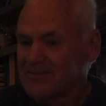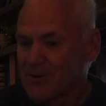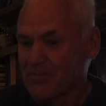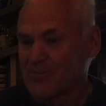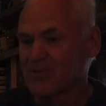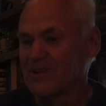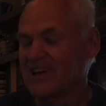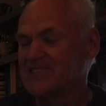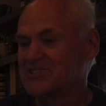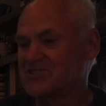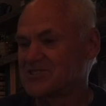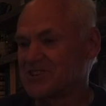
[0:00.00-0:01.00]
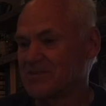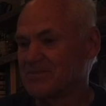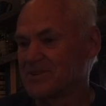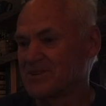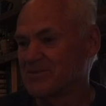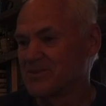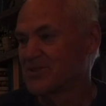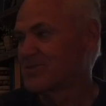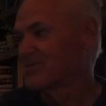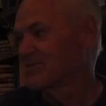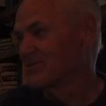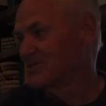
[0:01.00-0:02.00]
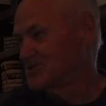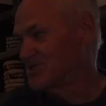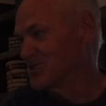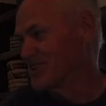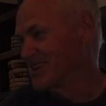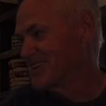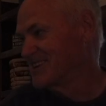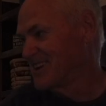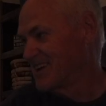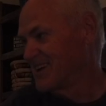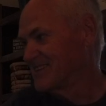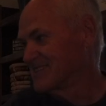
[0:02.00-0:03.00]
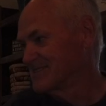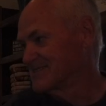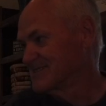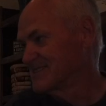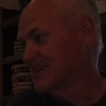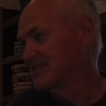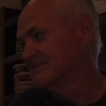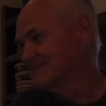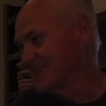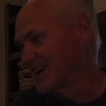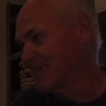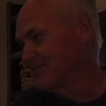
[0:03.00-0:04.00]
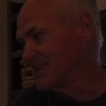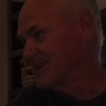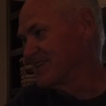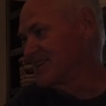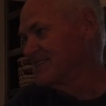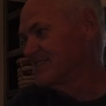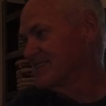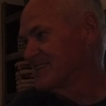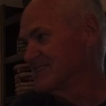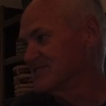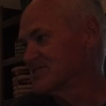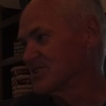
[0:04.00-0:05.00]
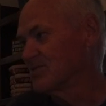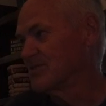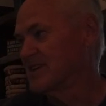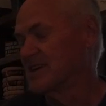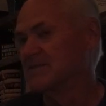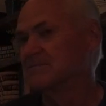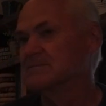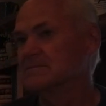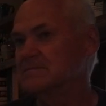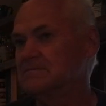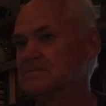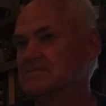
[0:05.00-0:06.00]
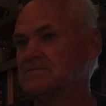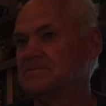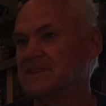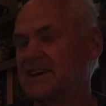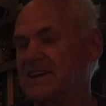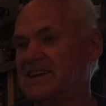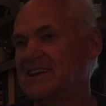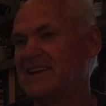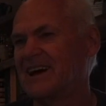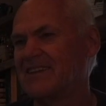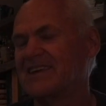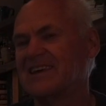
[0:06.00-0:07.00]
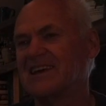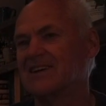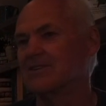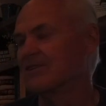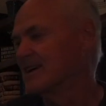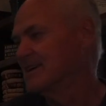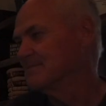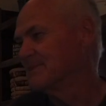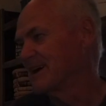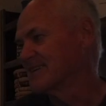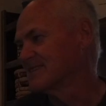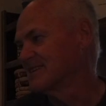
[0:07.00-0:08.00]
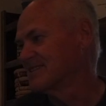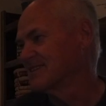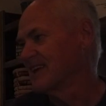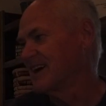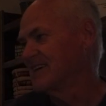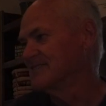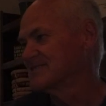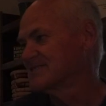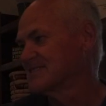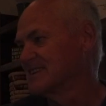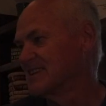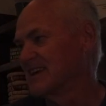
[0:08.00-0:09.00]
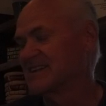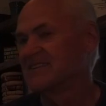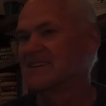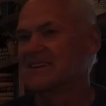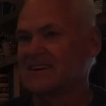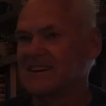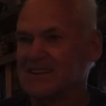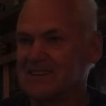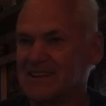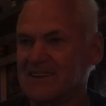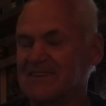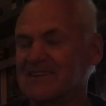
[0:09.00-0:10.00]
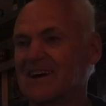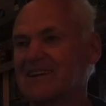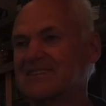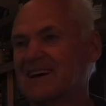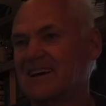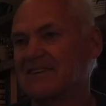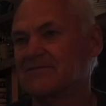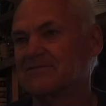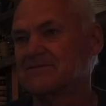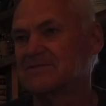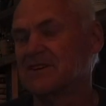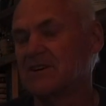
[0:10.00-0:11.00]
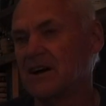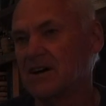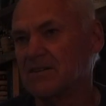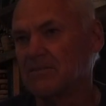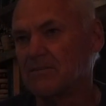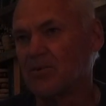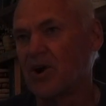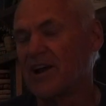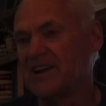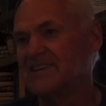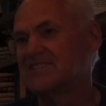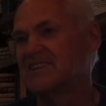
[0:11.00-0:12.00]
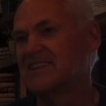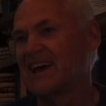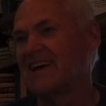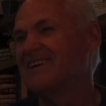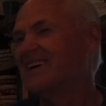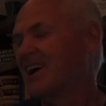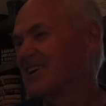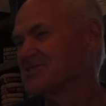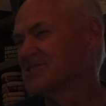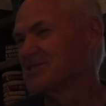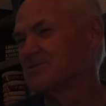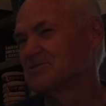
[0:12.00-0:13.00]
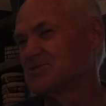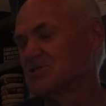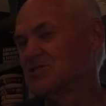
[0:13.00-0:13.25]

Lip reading: formed a relationship with Julie, and they got married. And so then I think he had a great impact on their lives. And then they got kind of brought into that. Also, there